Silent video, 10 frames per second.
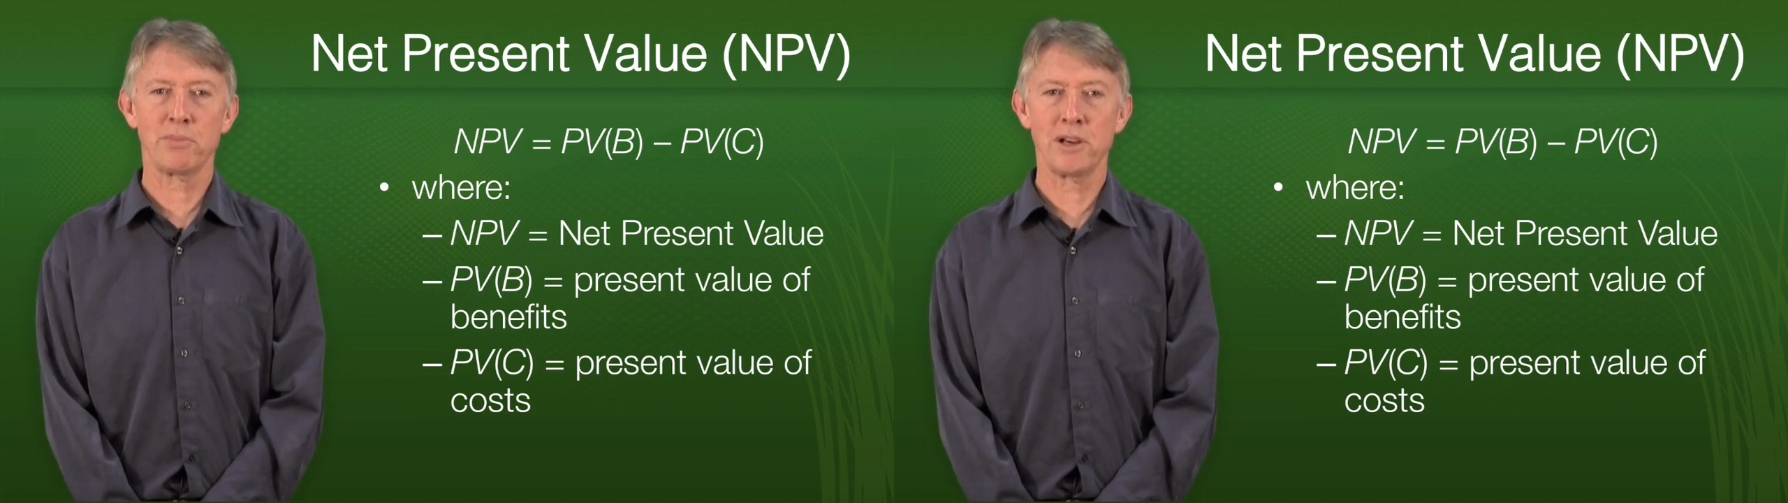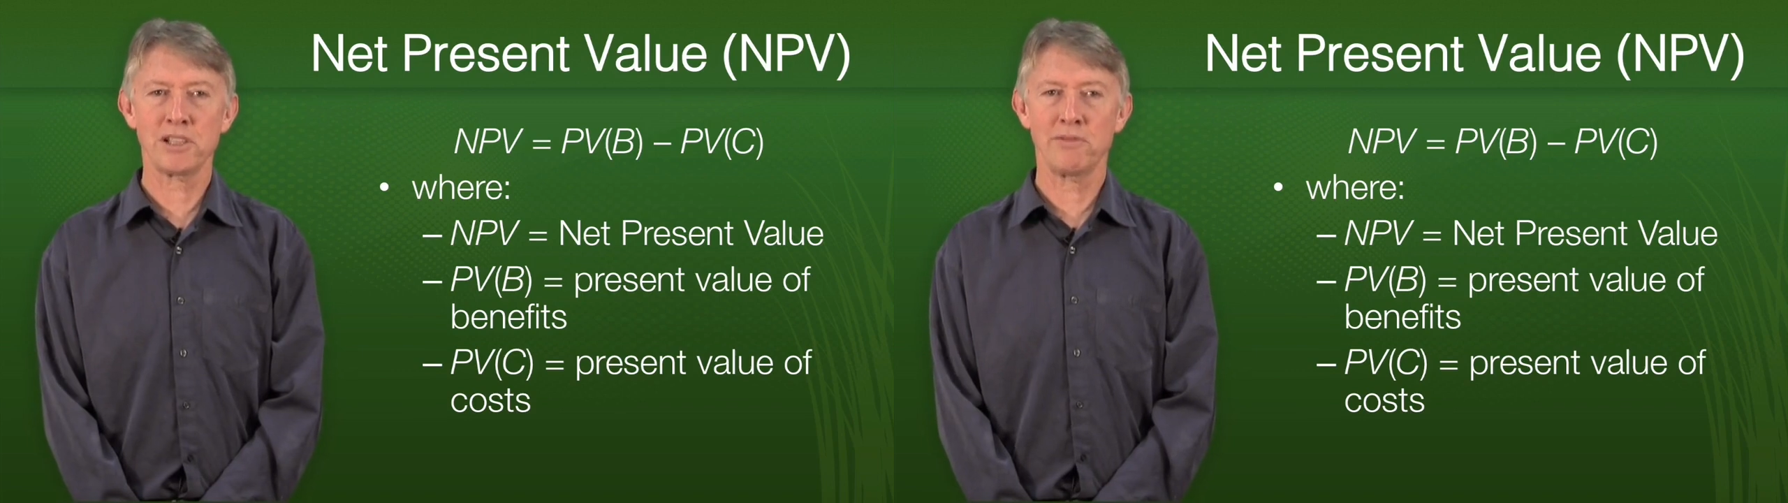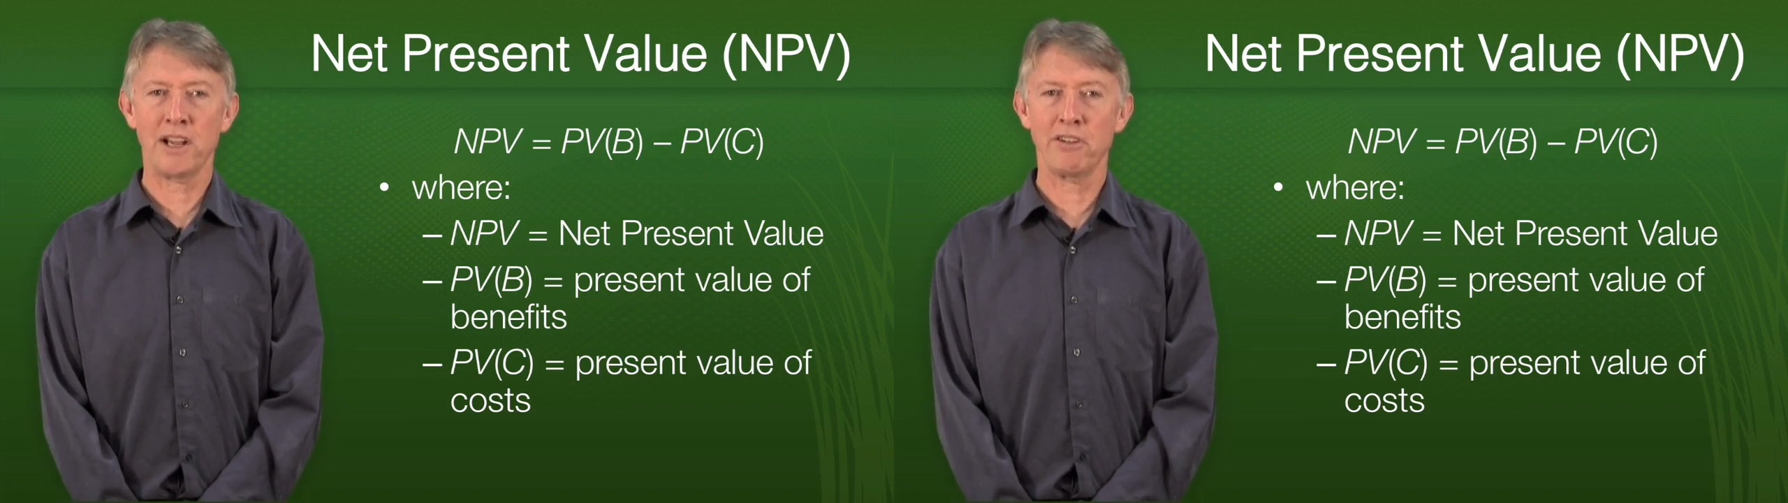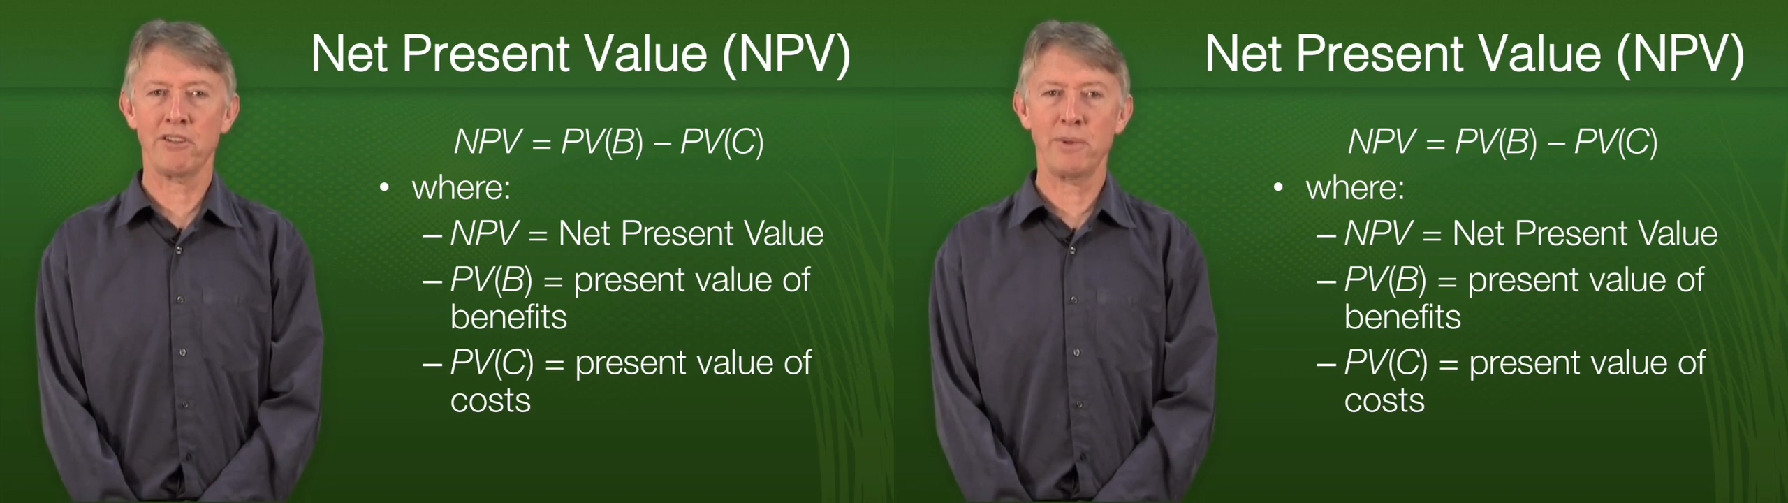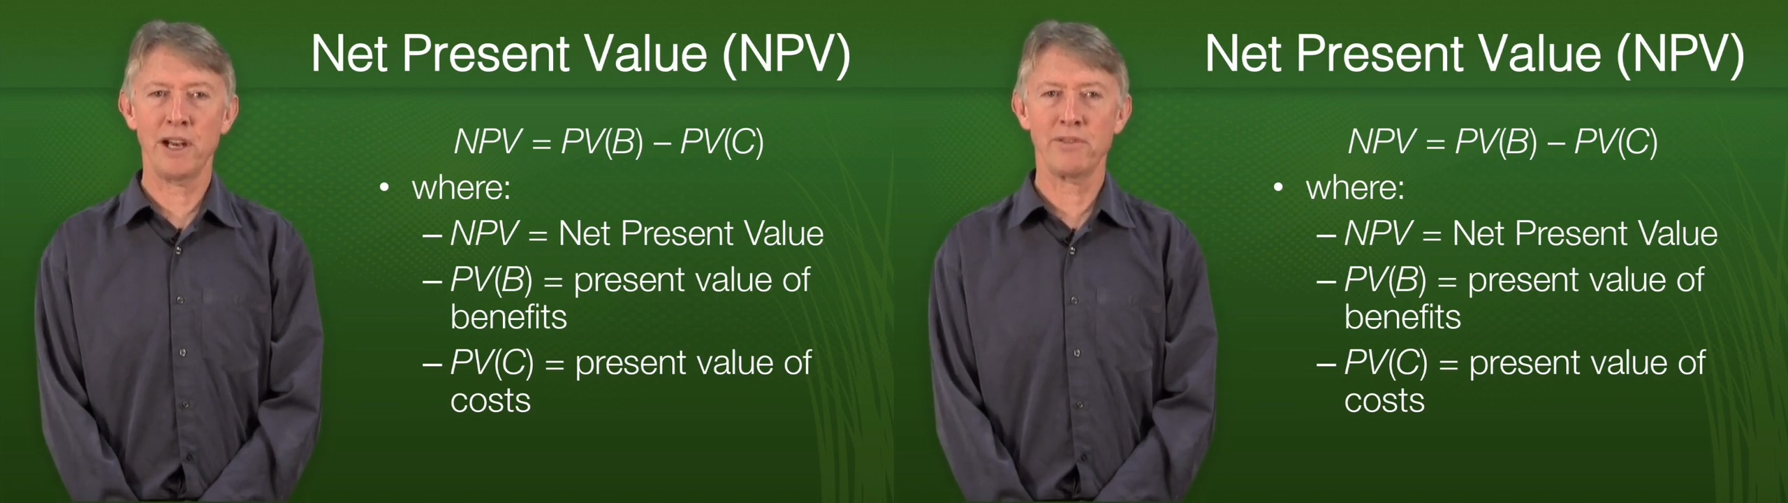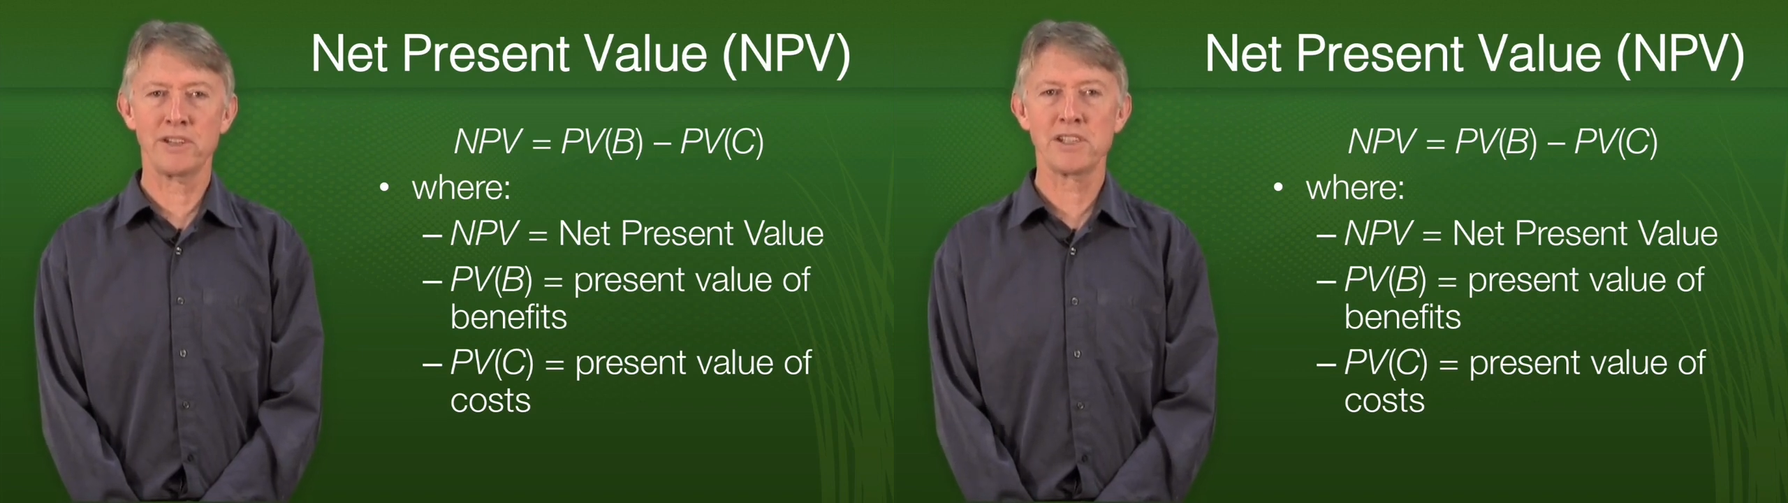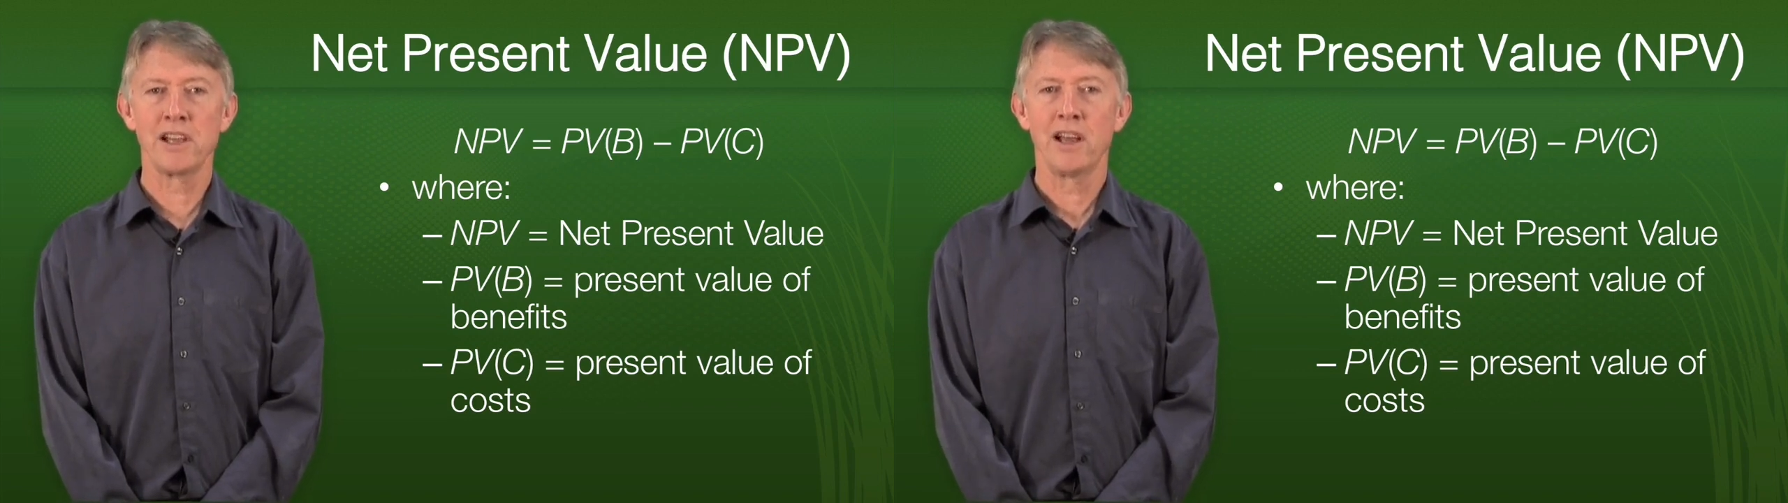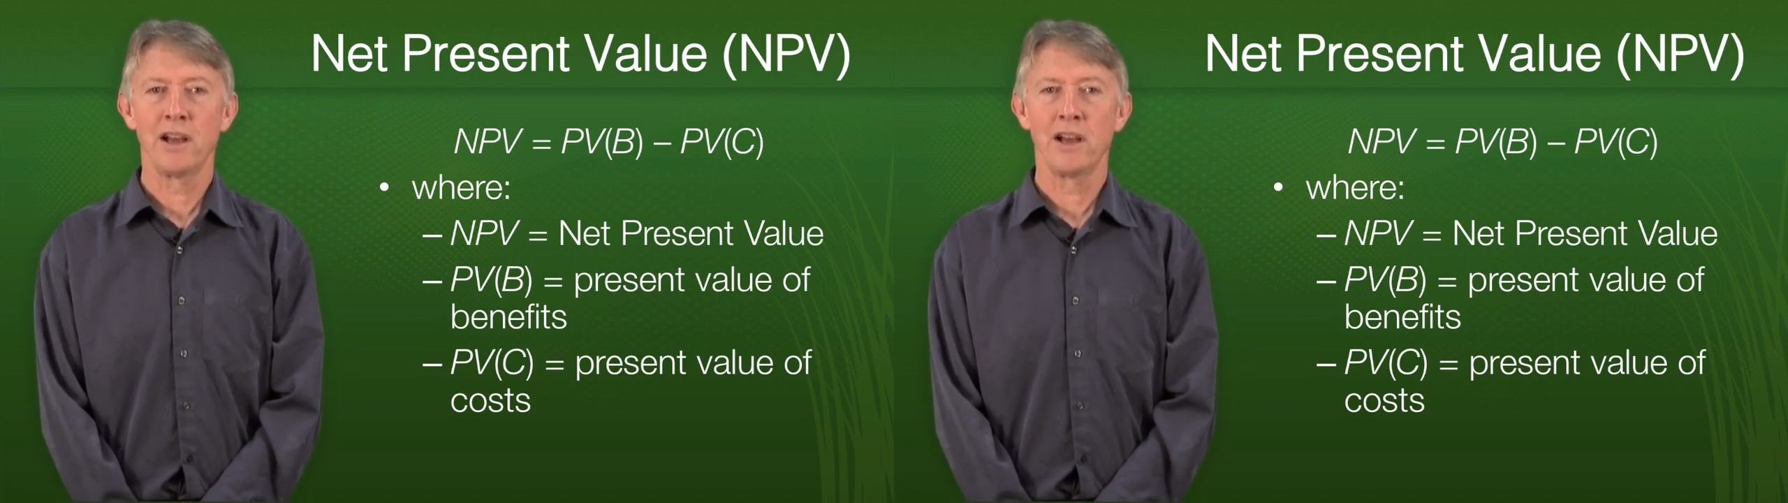the present value of benefits